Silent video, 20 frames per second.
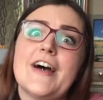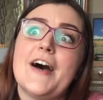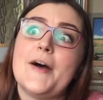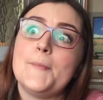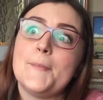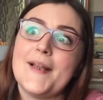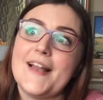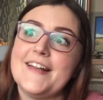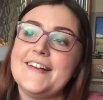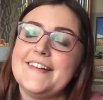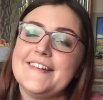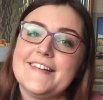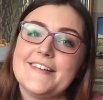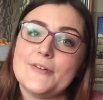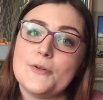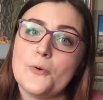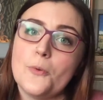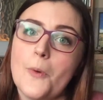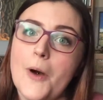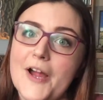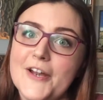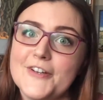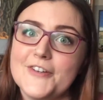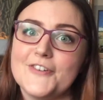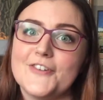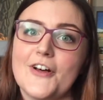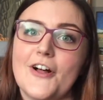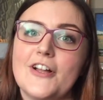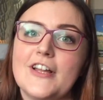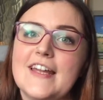I'm planning to do a wine
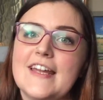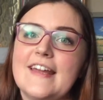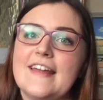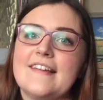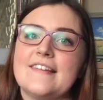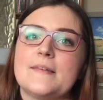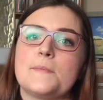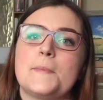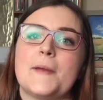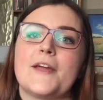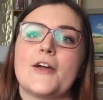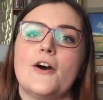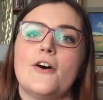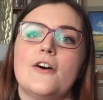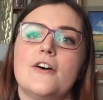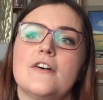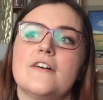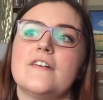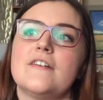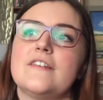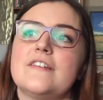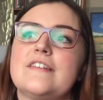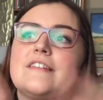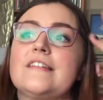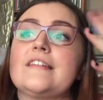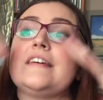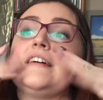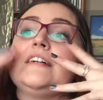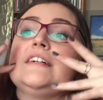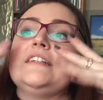and dollies
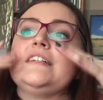because